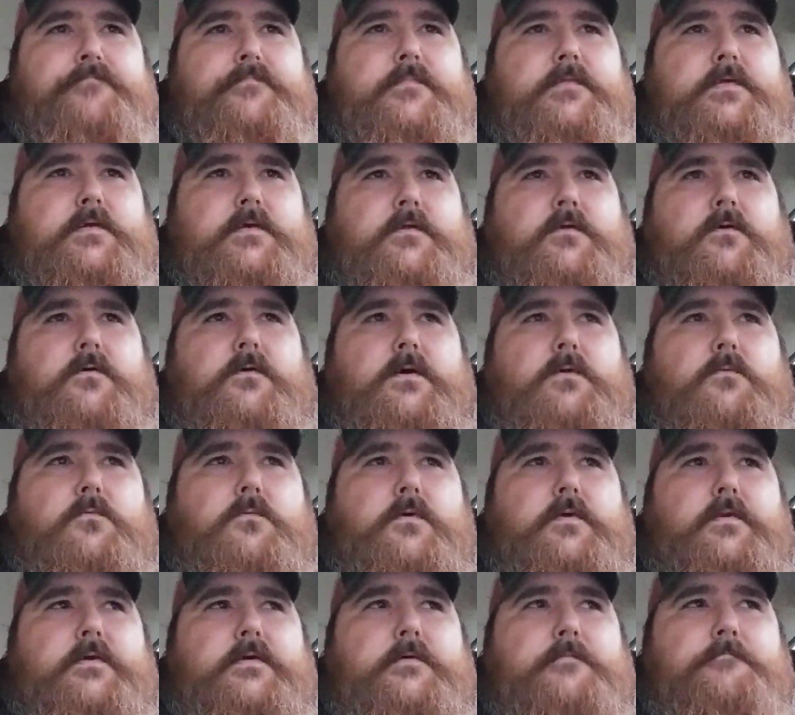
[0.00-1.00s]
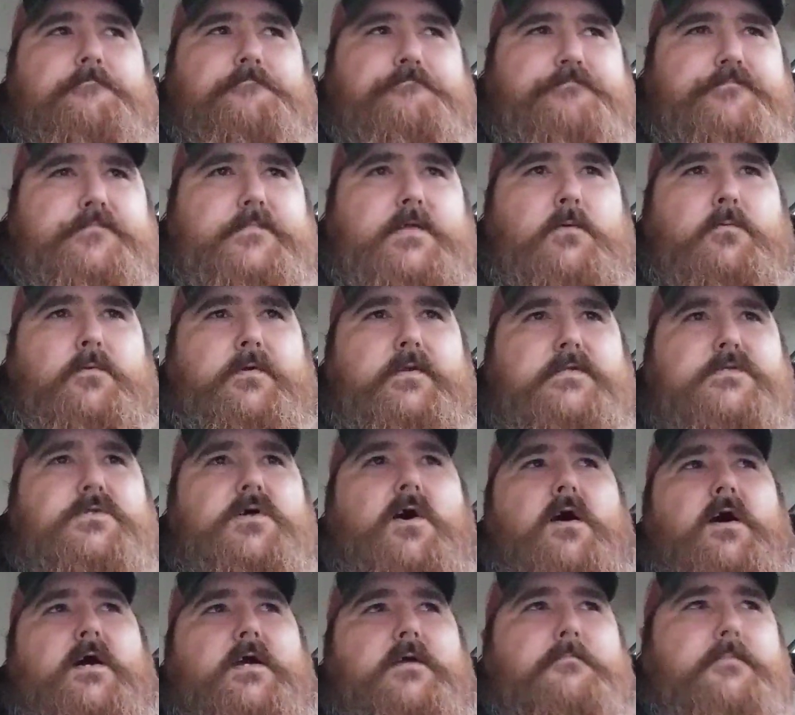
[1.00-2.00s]
I want to
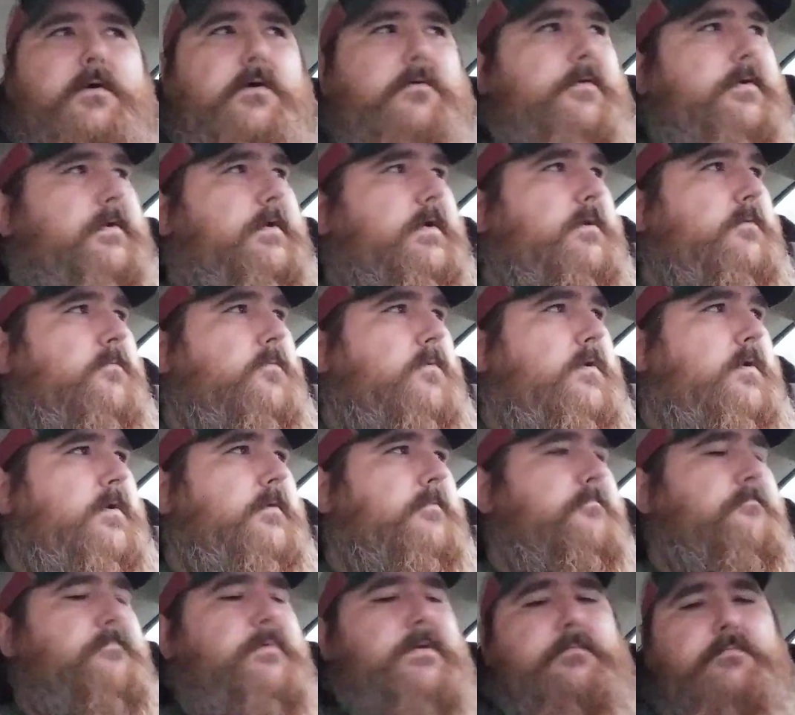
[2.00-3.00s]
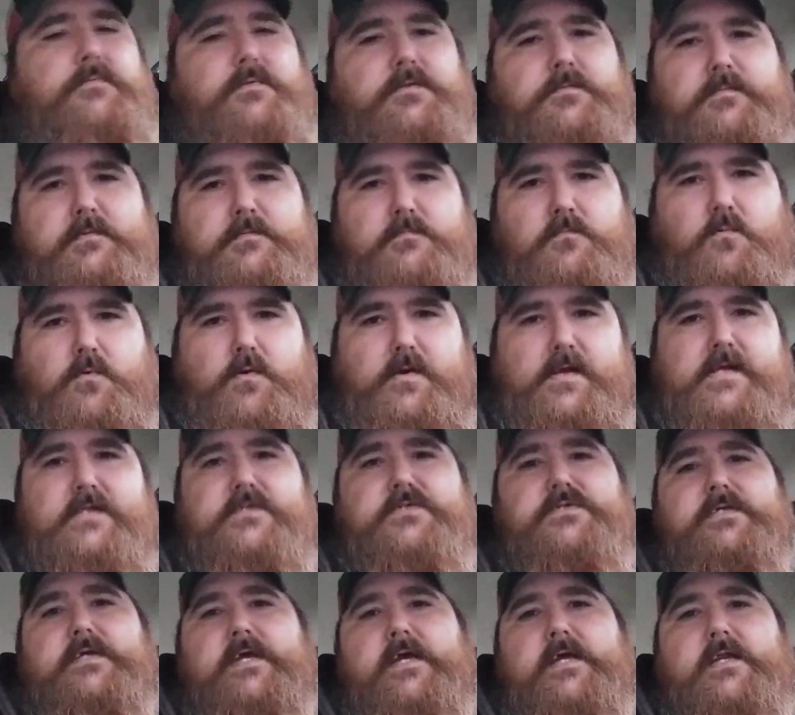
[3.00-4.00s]
talk about it. I want people to be more
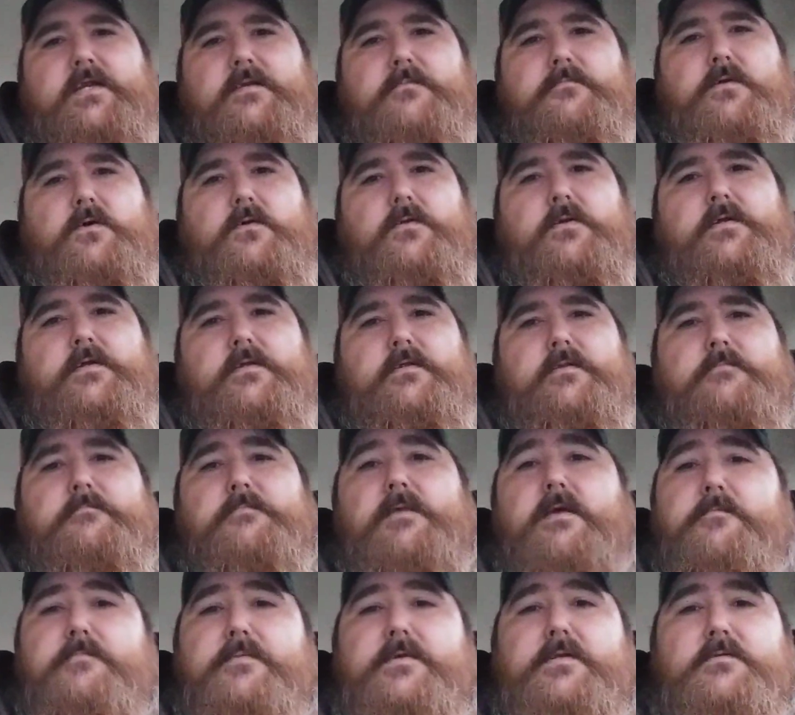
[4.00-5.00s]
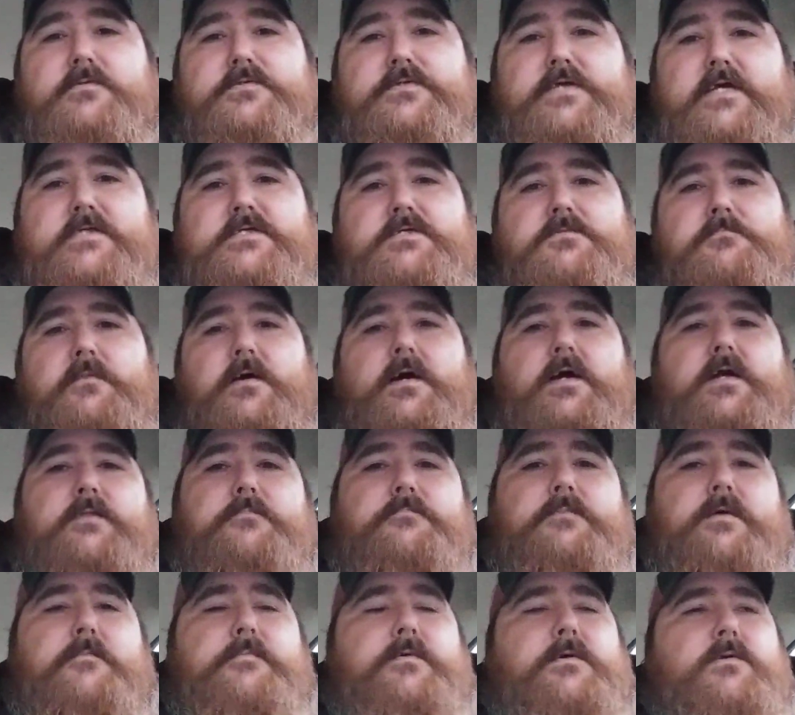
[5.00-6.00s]
educated about it, and maybe it'll change your mind,
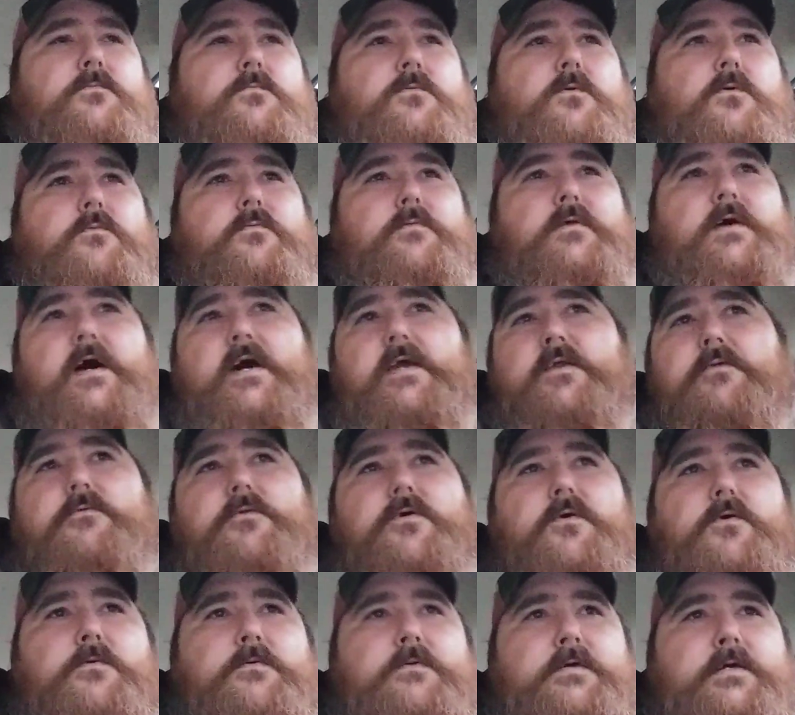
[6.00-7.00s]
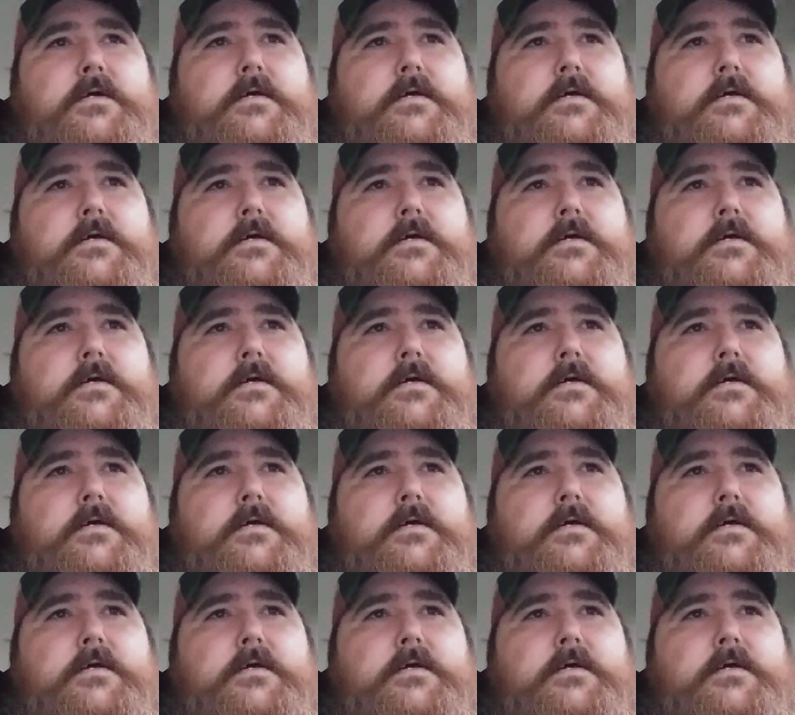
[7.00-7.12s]
maybe it won't. I don't know.